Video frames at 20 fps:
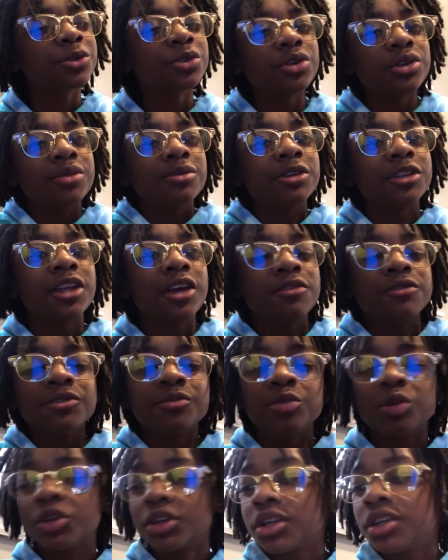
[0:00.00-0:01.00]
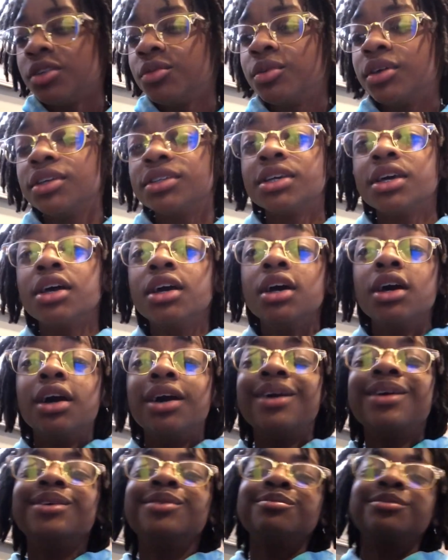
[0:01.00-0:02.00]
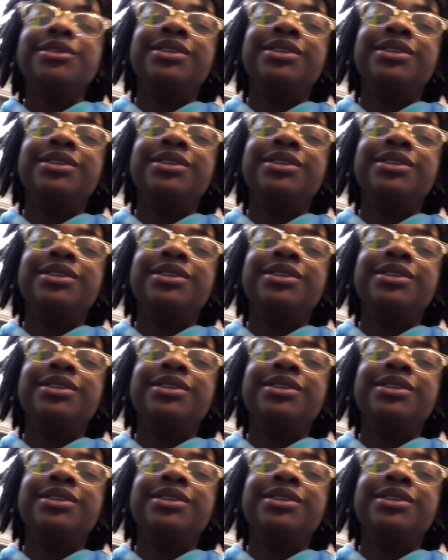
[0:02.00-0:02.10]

story. My life is boring anyways. Um,